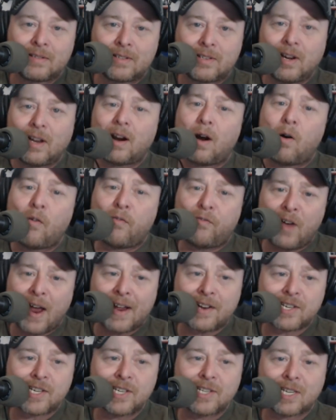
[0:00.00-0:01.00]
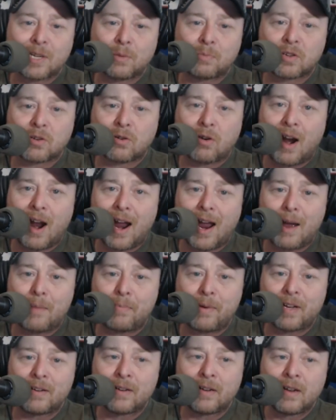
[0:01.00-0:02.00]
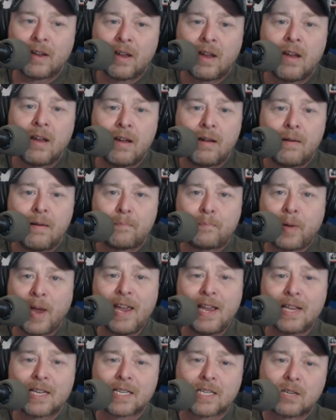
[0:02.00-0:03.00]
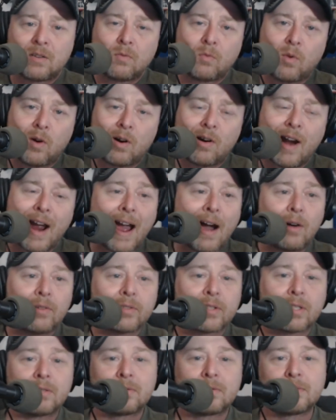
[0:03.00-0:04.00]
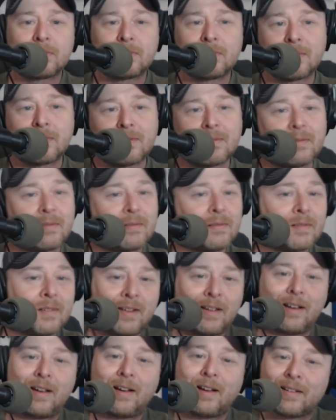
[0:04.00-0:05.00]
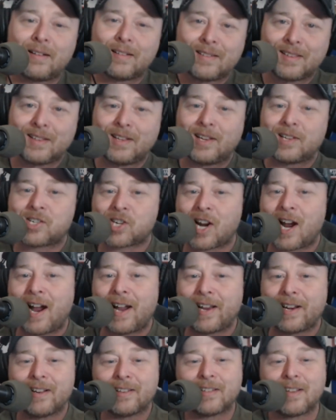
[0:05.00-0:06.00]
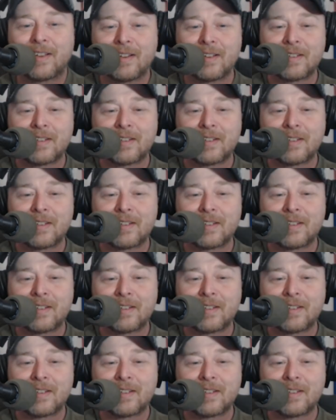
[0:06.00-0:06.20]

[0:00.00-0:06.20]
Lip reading: Good old-fashioned subscribe. Peace. We're out. Ha, La China.